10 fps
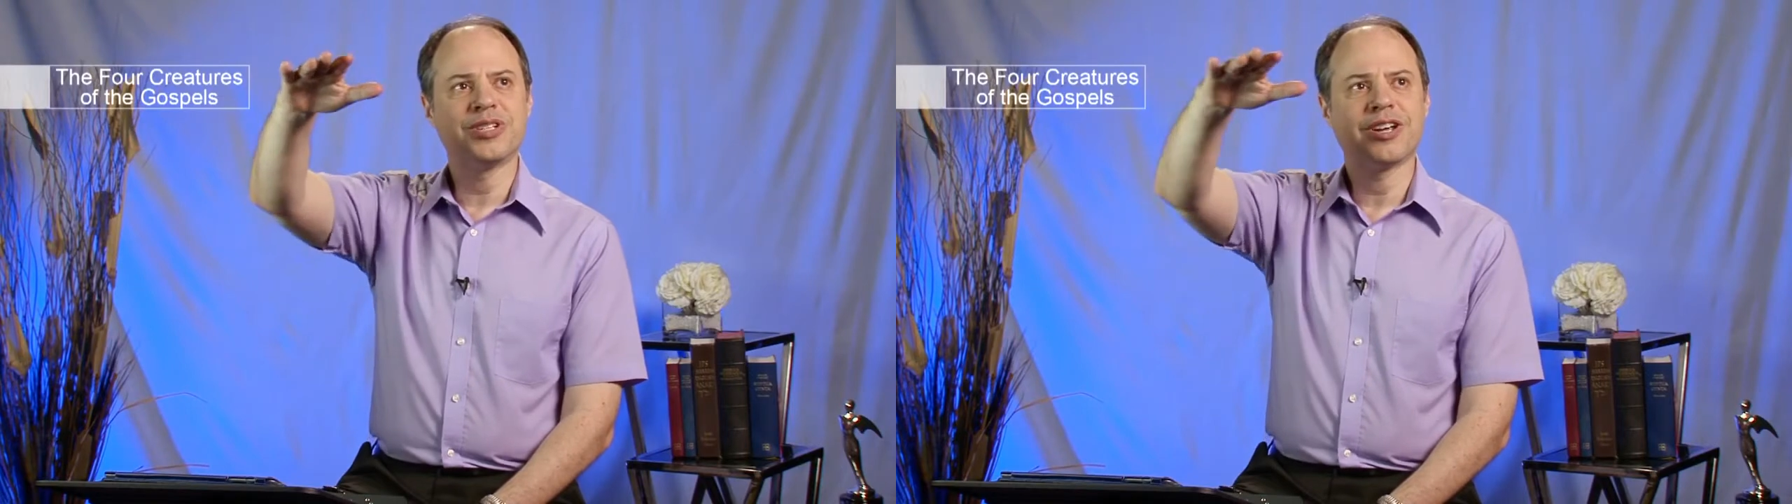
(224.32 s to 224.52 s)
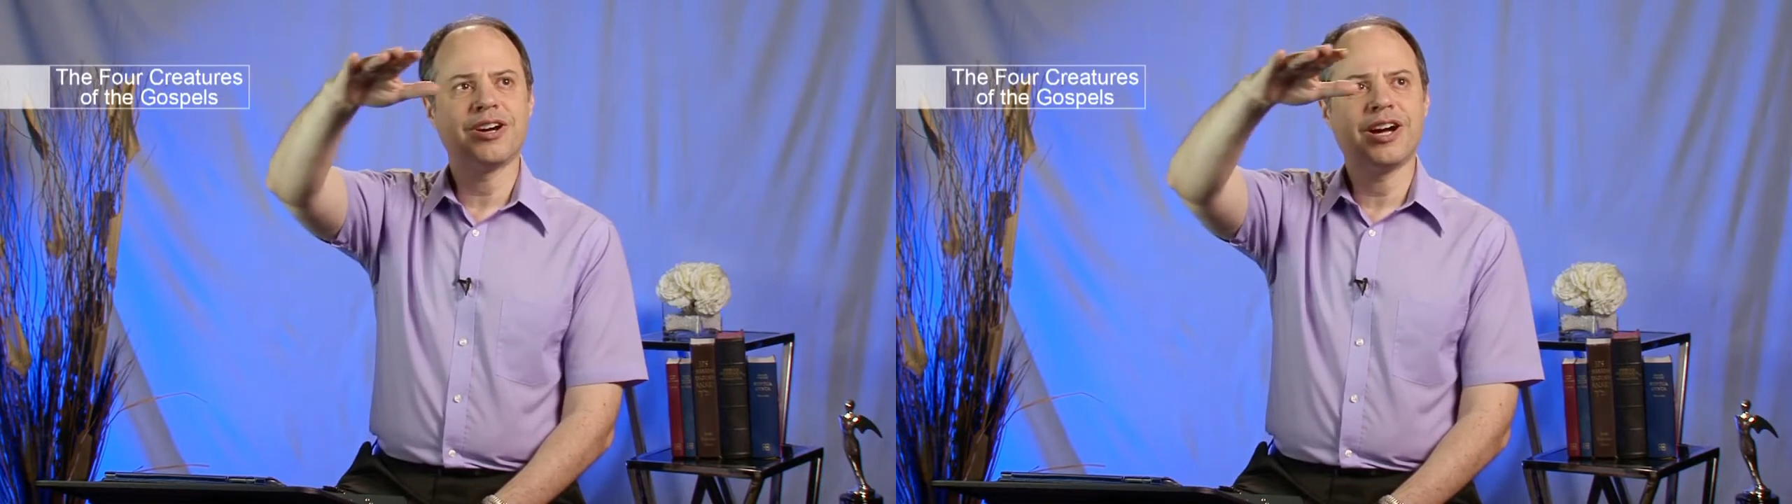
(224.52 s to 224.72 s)

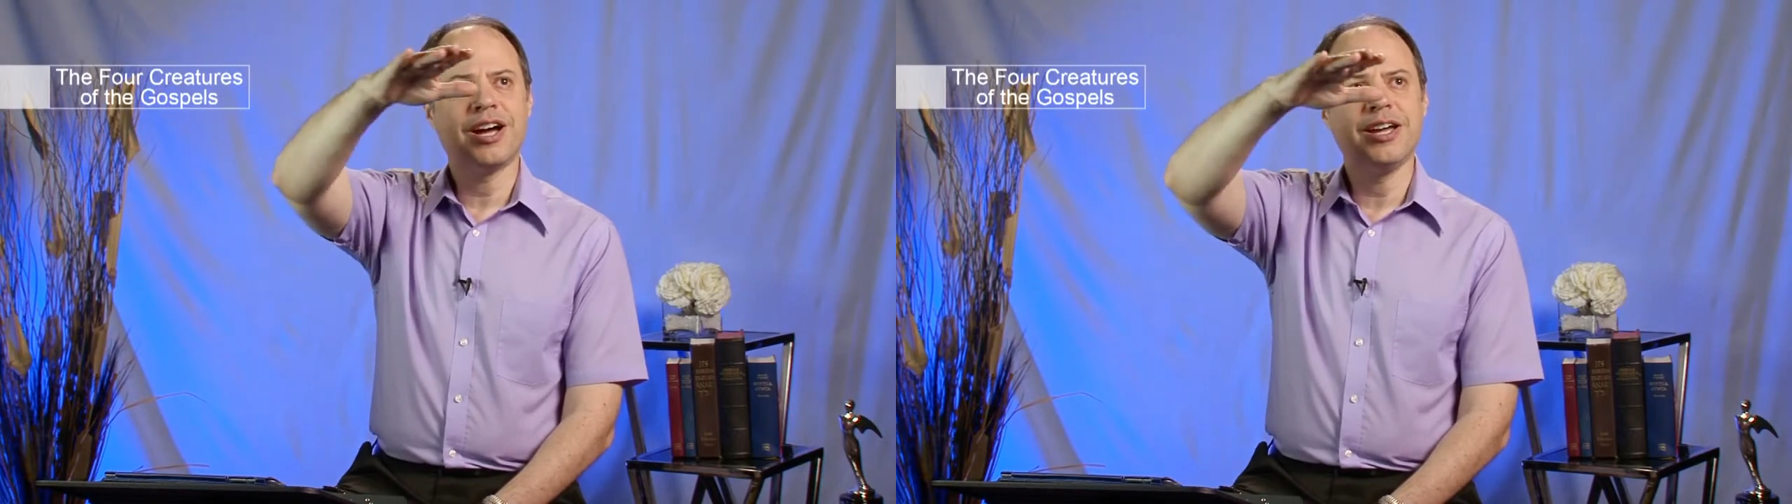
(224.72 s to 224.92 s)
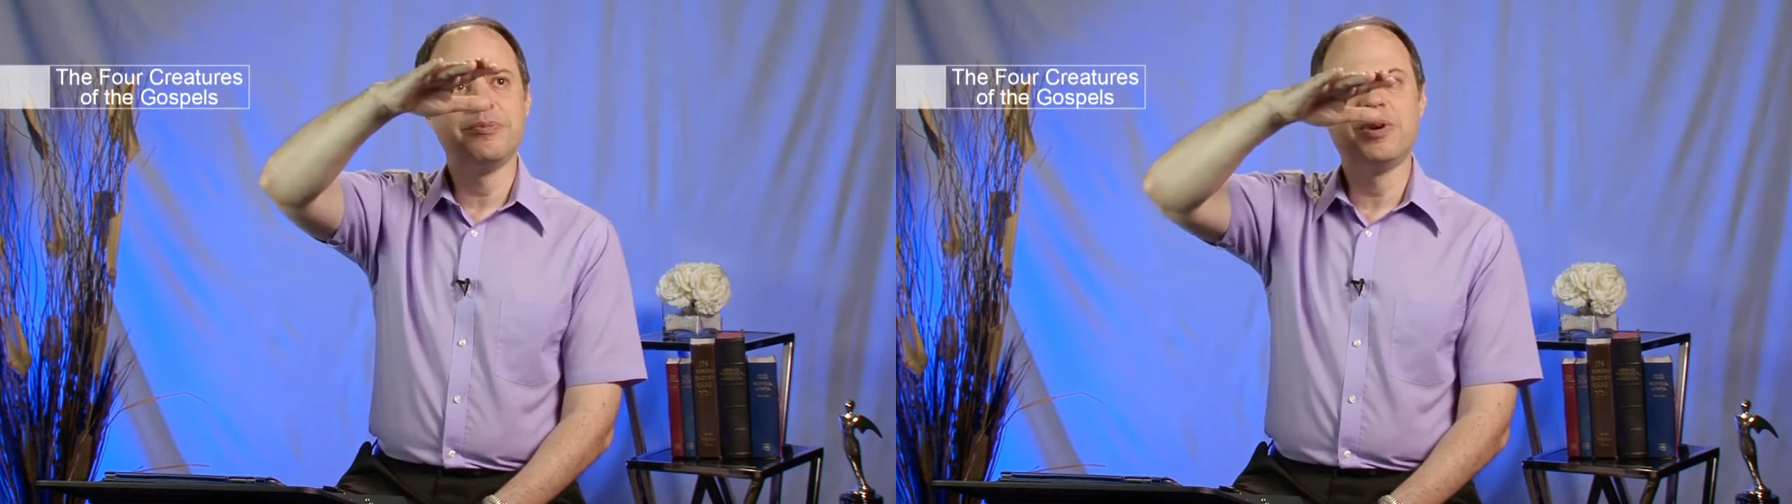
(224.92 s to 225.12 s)

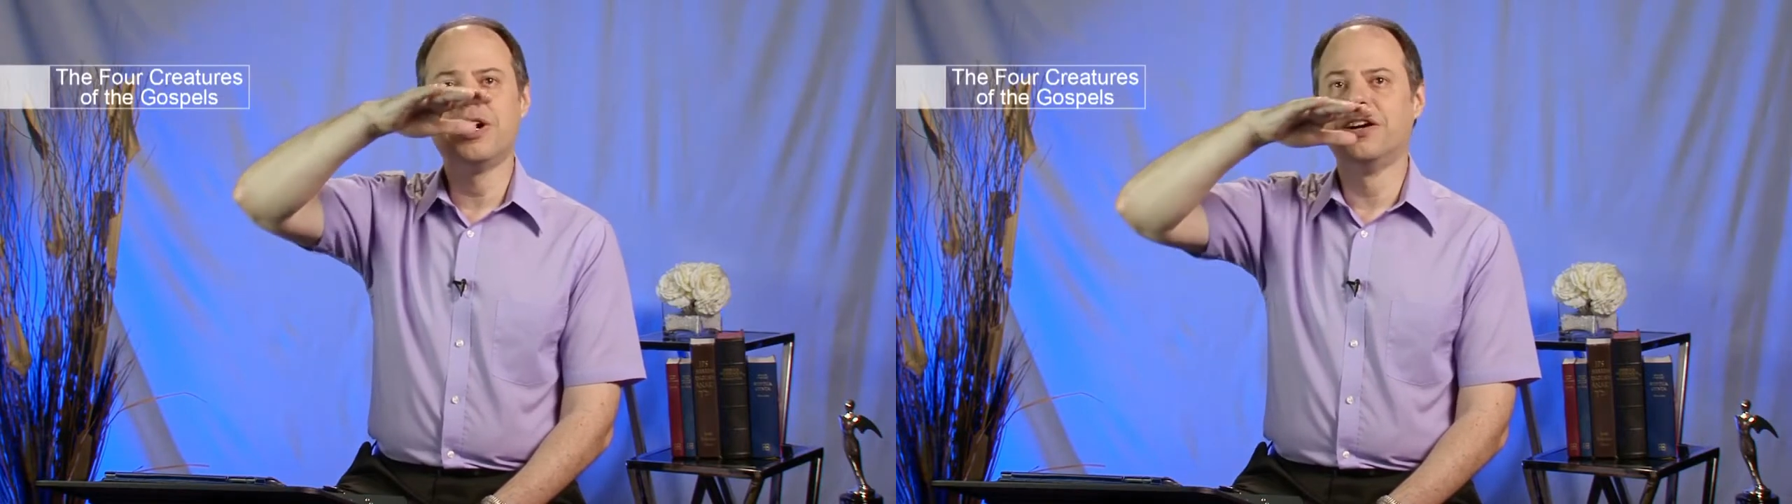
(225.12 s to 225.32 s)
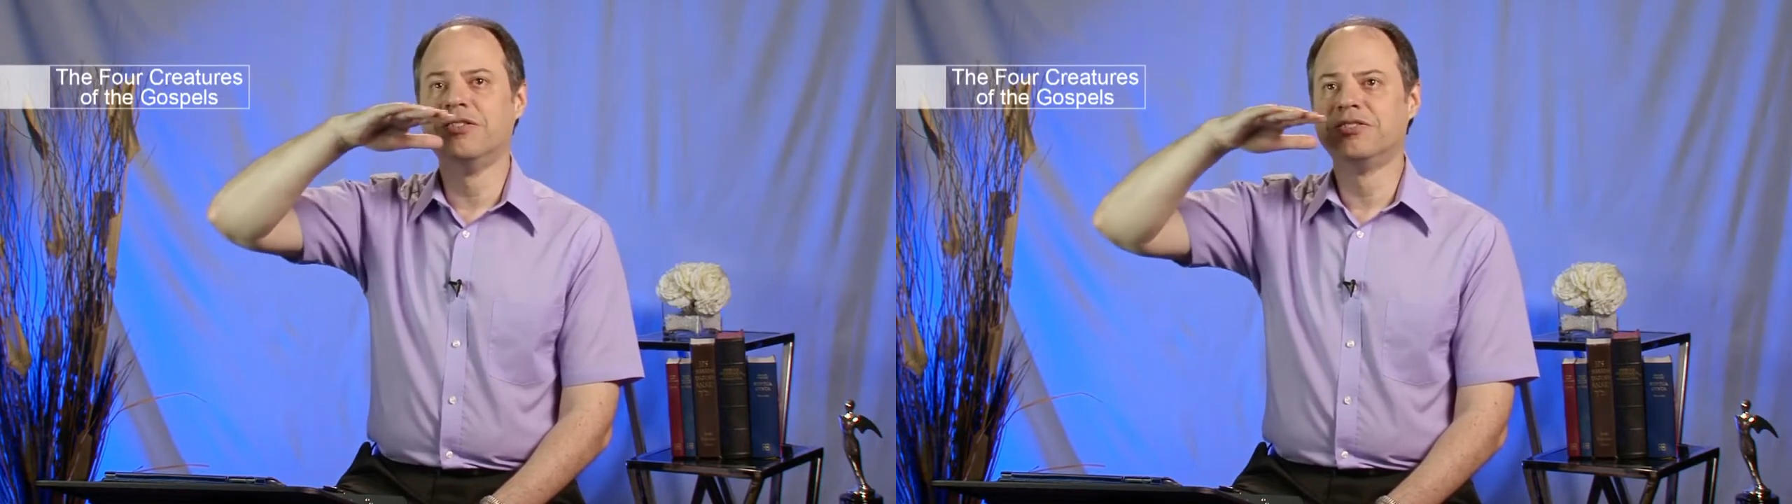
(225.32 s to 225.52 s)
high
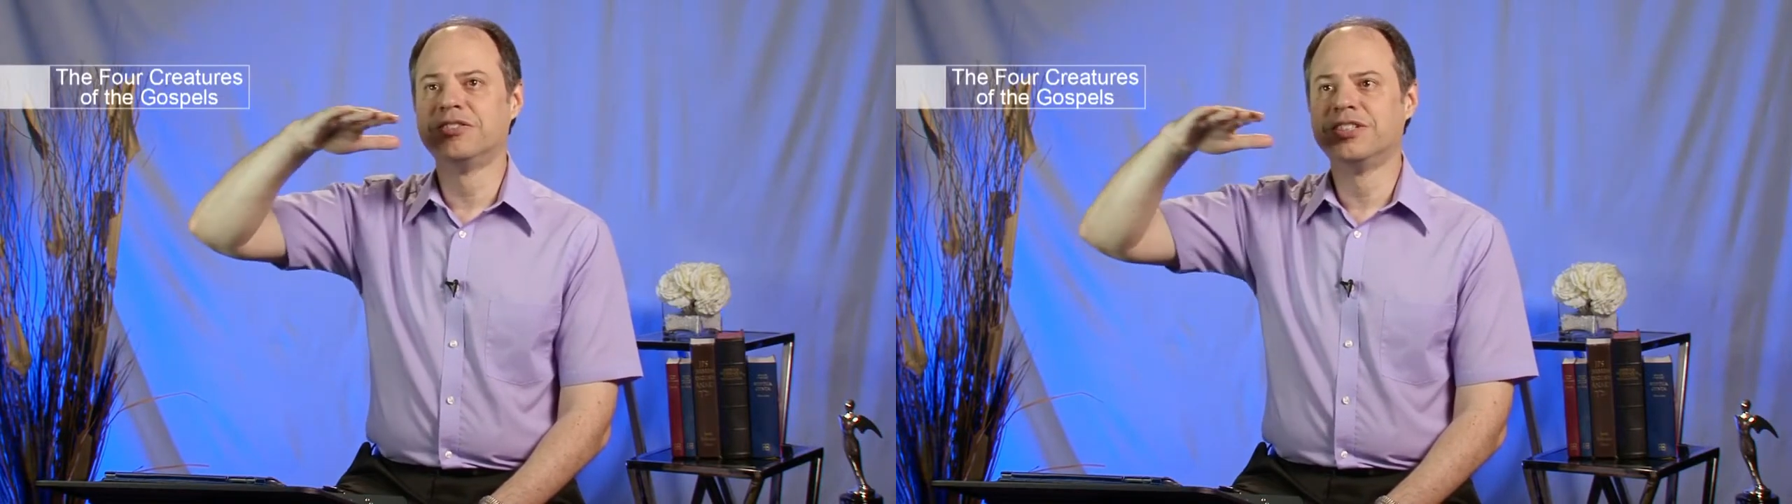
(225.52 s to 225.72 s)
above,